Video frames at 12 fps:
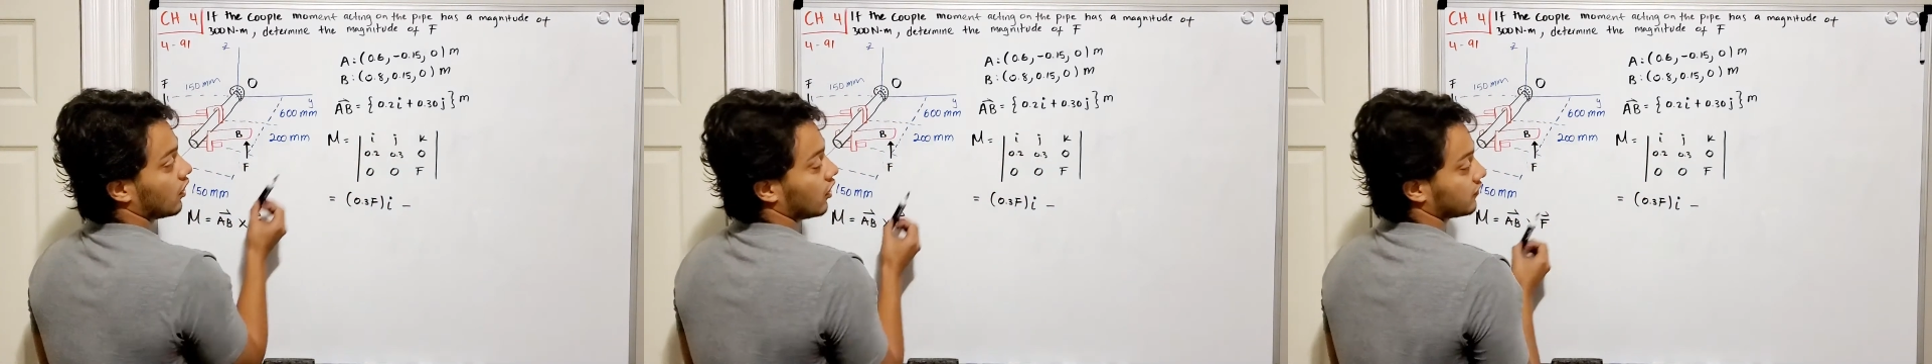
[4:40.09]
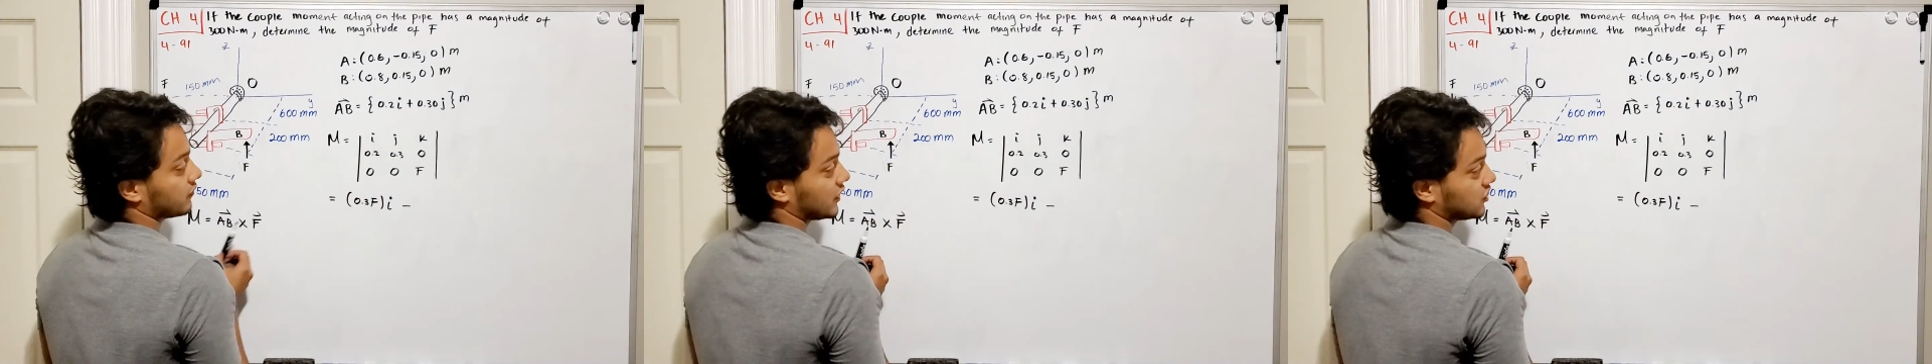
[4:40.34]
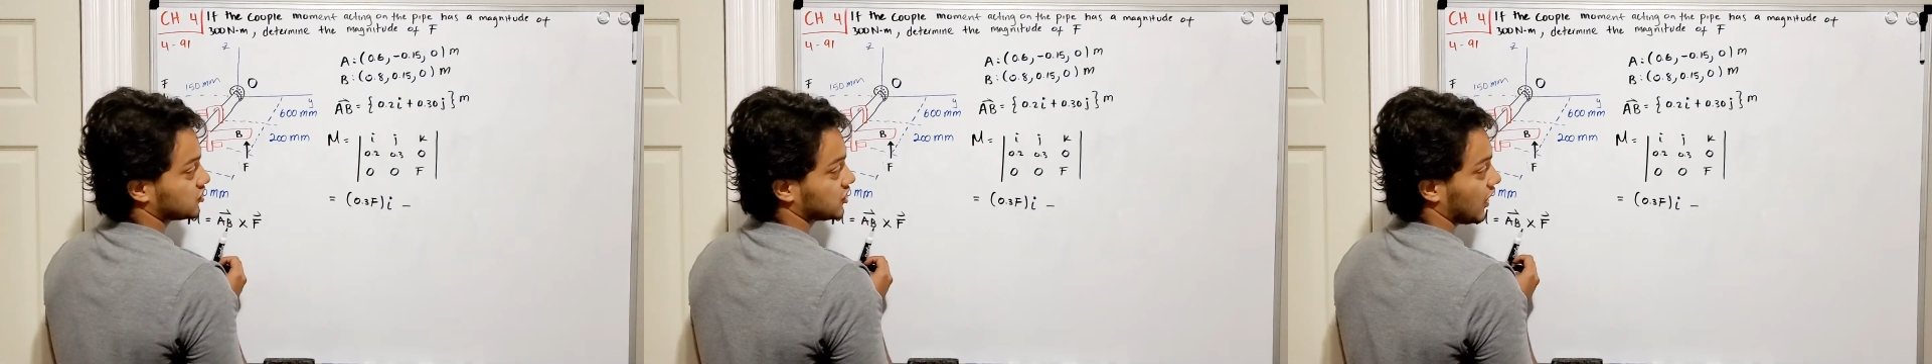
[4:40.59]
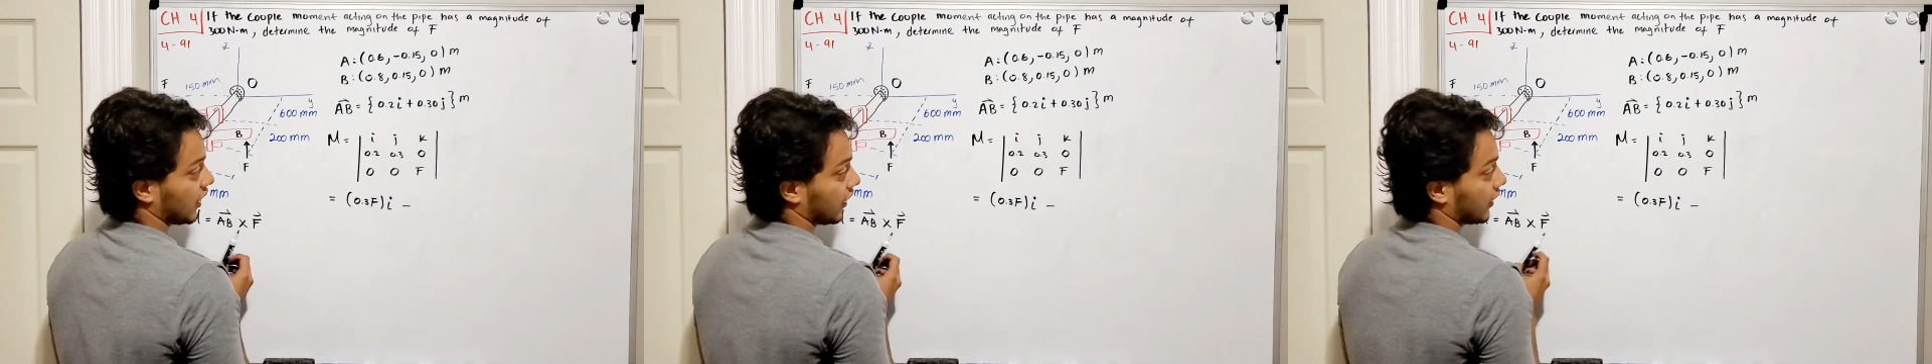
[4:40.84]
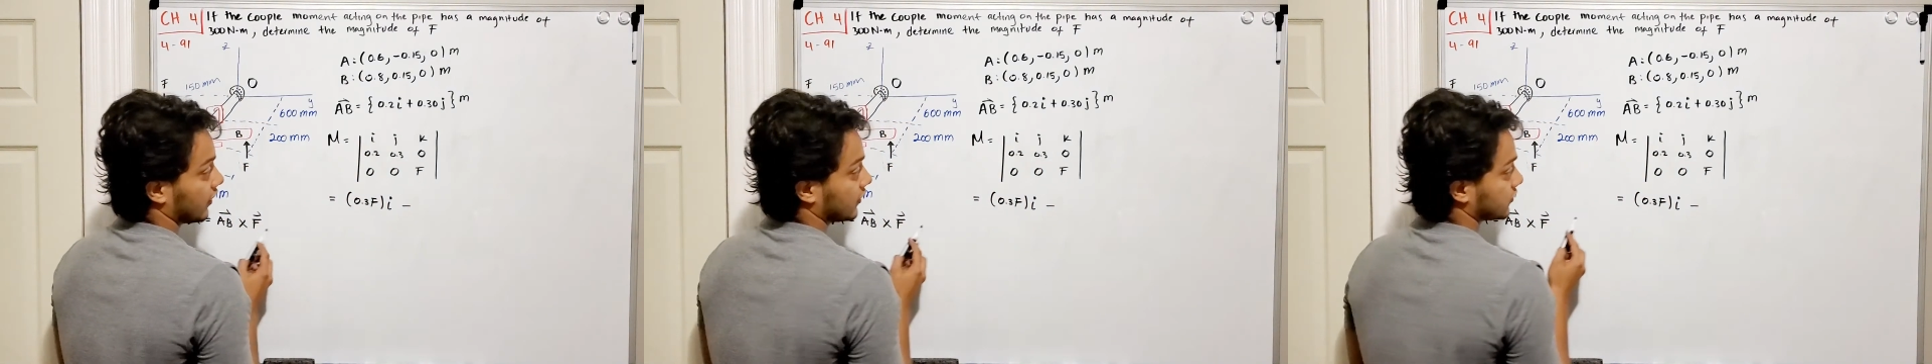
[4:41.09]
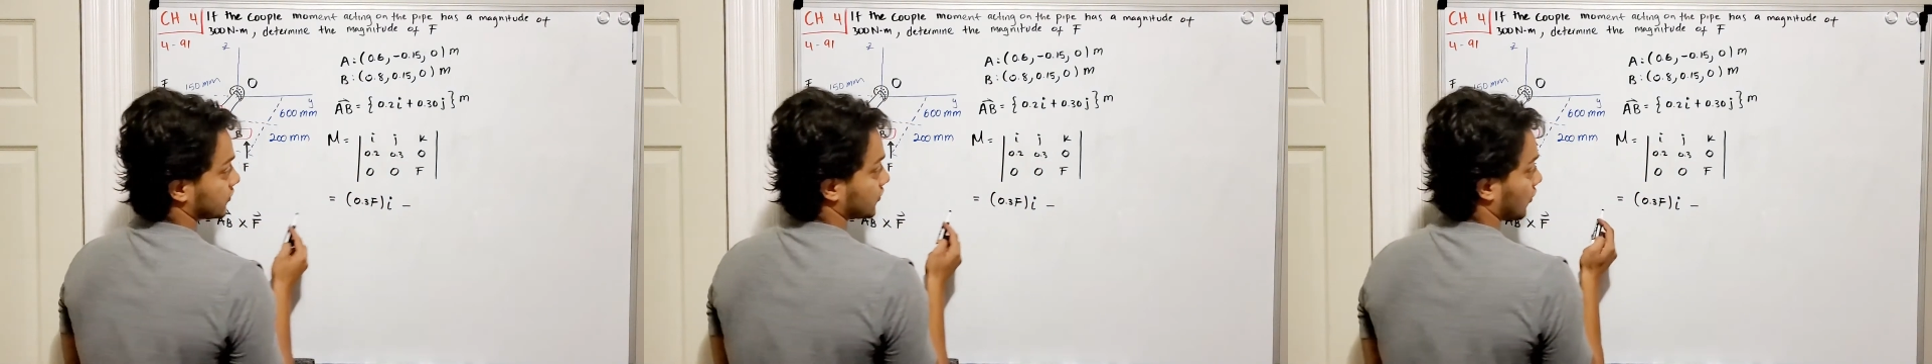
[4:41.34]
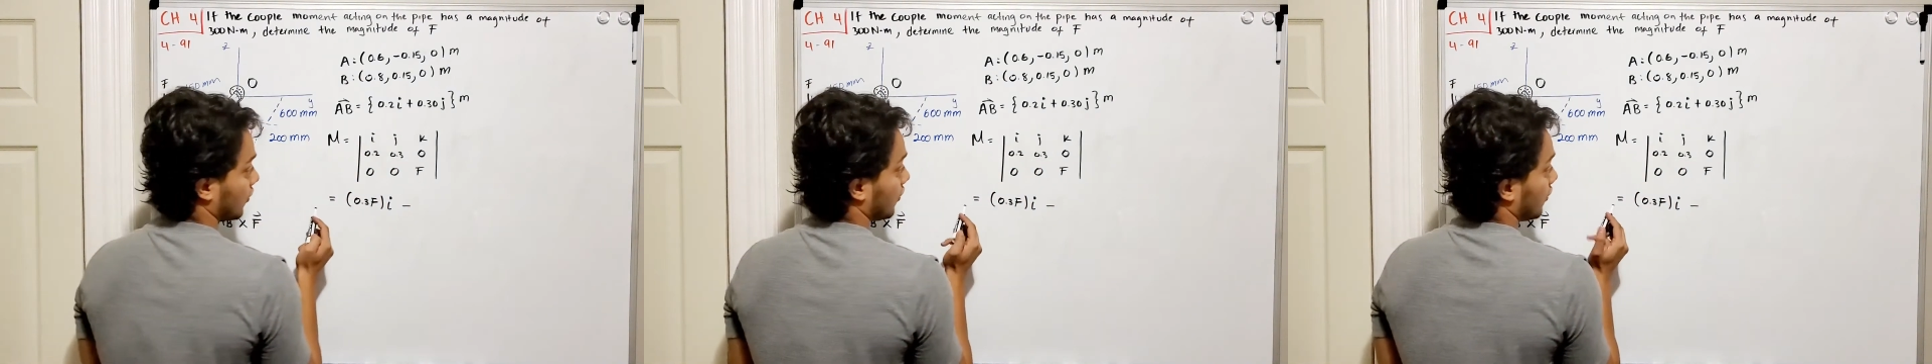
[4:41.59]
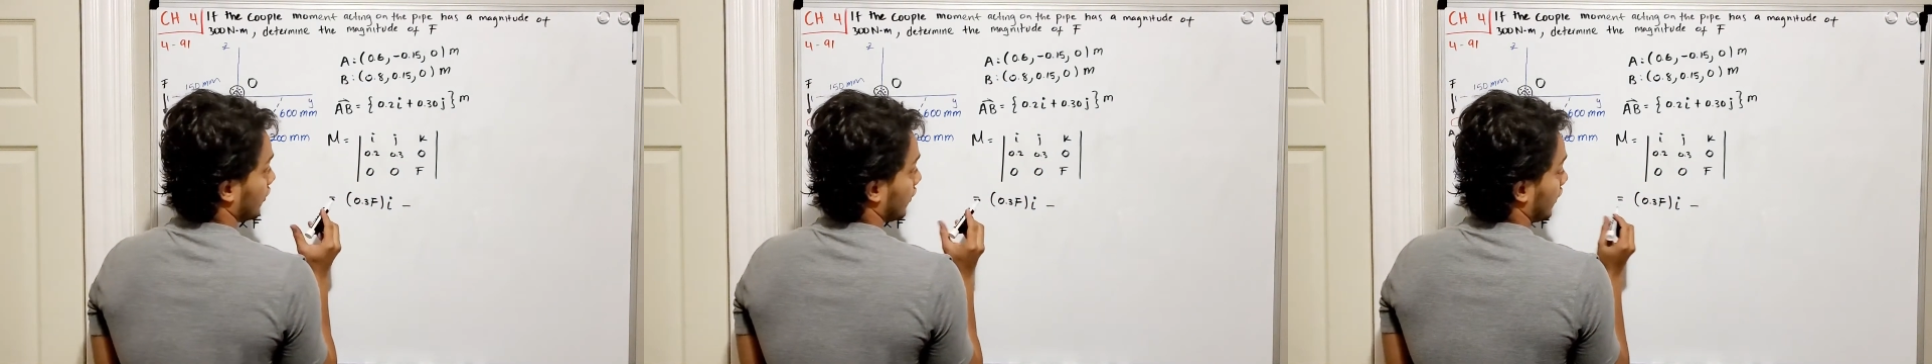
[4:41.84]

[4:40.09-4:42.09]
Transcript: of my j. So,